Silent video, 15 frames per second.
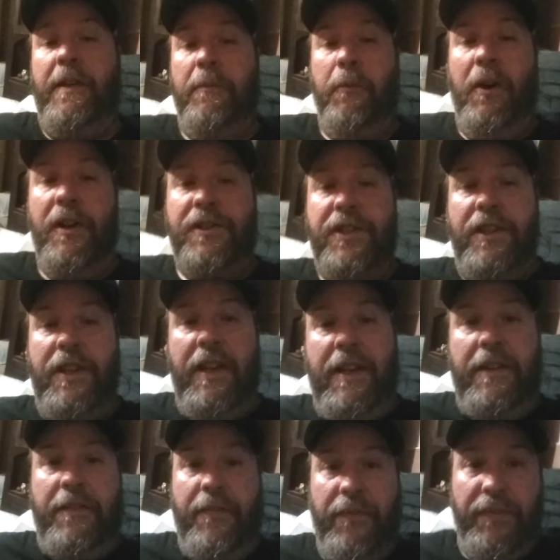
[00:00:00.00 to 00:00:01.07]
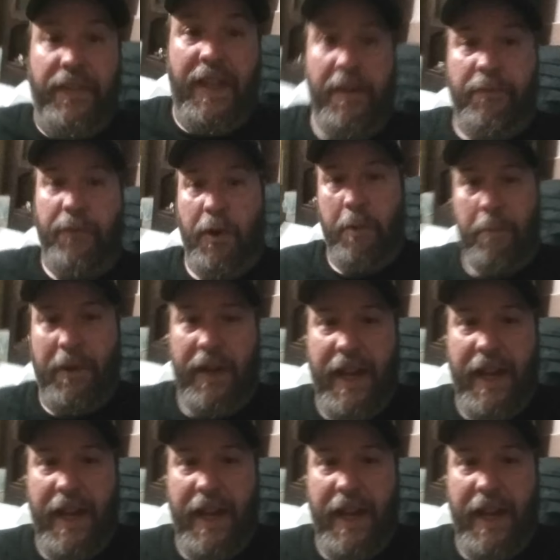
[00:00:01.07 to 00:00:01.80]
watching that farmer